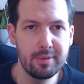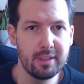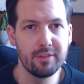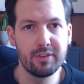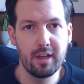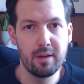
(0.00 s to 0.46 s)

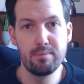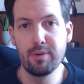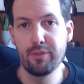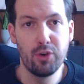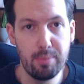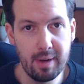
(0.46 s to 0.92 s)
that have come
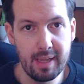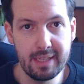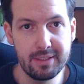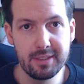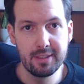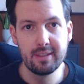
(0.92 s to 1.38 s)
before
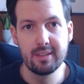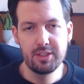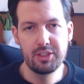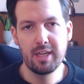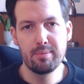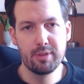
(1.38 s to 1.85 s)
Blades.
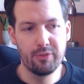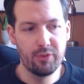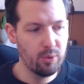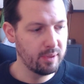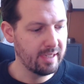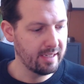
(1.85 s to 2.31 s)
GMs have
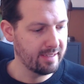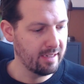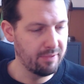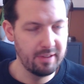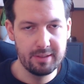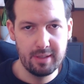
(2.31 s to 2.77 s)
always had
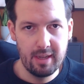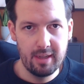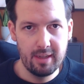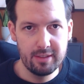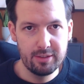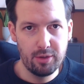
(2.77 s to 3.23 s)
to
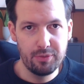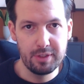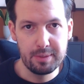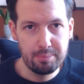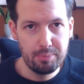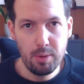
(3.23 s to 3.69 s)
solve
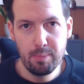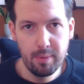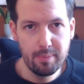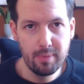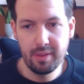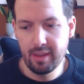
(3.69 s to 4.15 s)
this
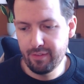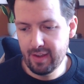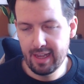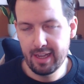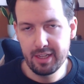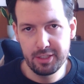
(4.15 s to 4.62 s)
problem that they've
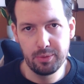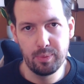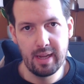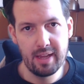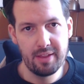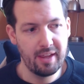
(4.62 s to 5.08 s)
had
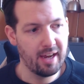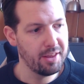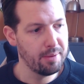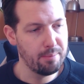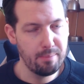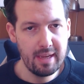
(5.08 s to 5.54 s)
where they
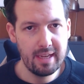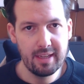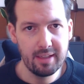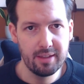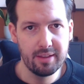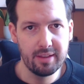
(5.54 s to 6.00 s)
either
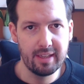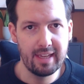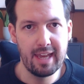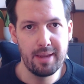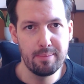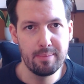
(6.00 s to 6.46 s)
make the
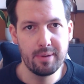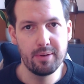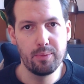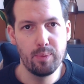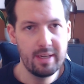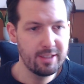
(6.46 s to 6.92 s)
game
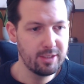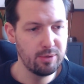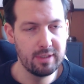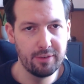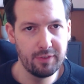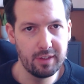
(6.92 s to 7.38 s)
way too
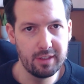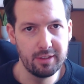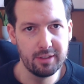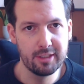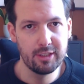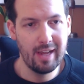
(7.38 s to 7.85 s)

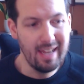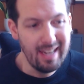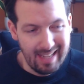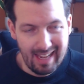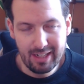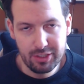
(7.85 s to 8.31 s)
difficult so
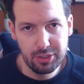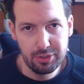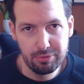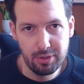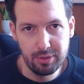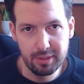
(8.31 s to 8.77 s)
any action
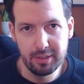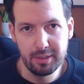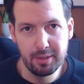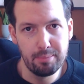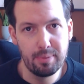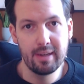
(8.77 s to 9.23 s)
roll can
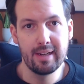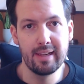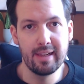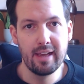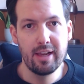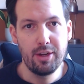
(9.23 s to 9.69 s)

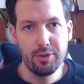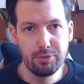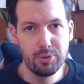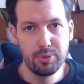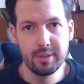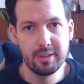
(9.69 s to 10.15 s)
completely
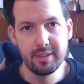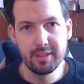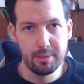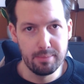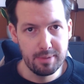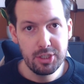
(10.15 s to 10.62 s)
ruin
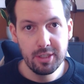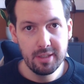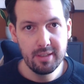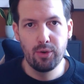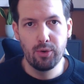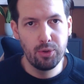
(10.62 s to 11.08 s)
the
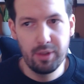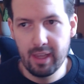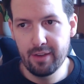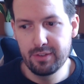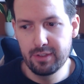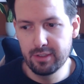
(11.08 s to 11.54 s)
mission, or they
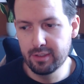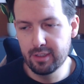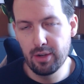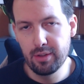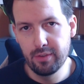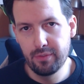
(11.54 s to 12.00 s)
have to
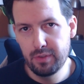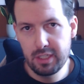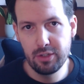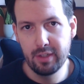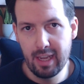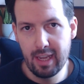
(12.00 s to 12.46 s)
go the
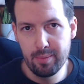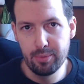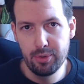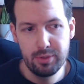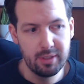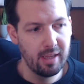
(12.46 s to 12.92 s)
video game
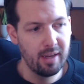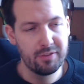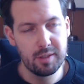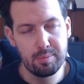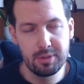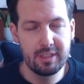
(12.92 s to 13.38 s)
route and they
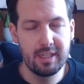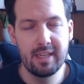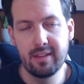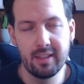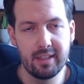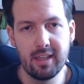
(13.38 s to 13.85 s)
have to
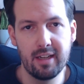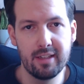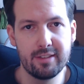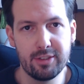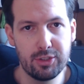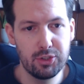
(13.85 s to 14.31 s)
pretend that
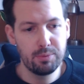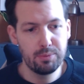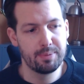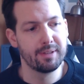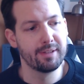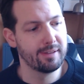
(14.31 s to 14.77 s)
guards are
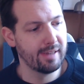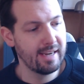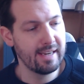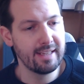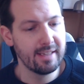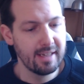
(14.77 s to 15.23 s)
stupid and
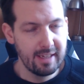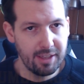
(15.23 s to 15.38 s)
any